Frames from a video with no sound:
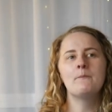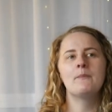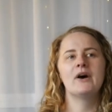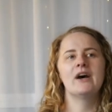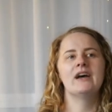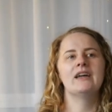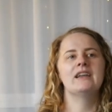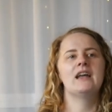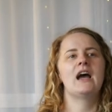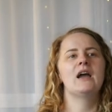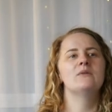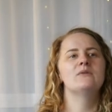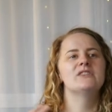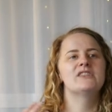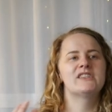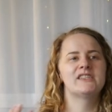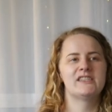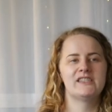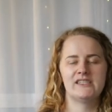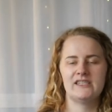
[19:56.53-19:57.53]
but I was
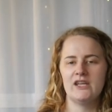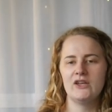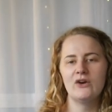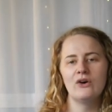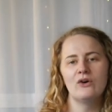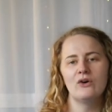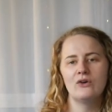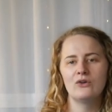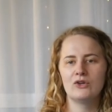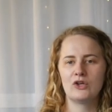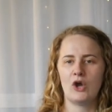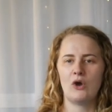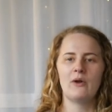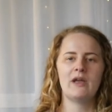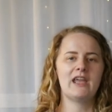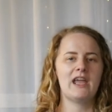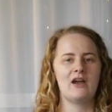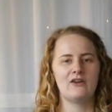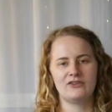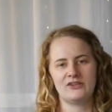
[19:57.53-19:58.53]
still
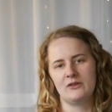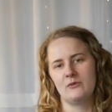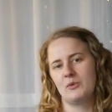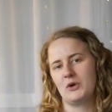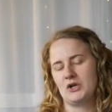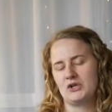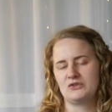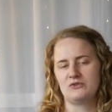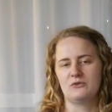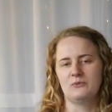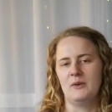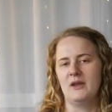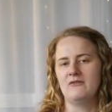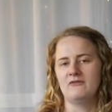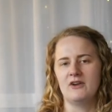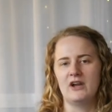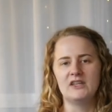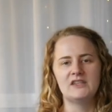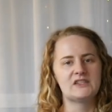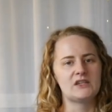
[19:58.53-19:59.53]
going out to the bars with my
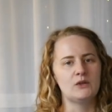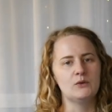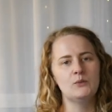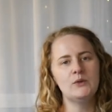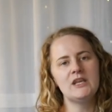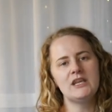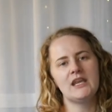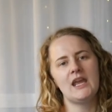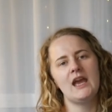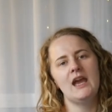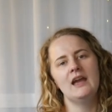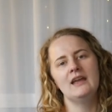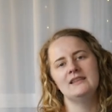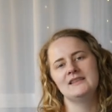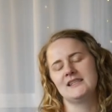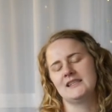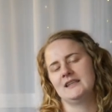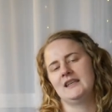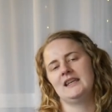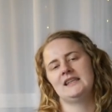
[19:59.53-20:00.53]
friends on
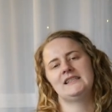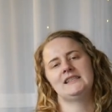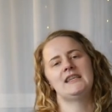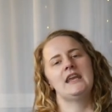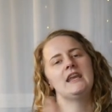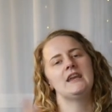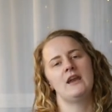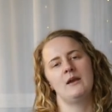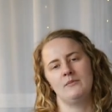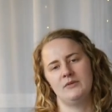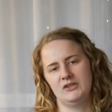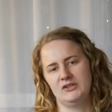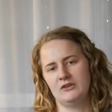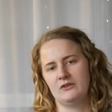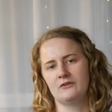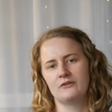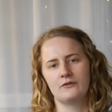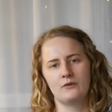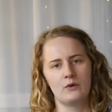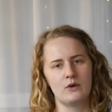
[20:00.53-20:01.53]
weekends and like staying up
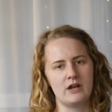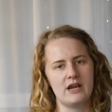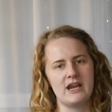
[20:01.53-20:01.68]
until 4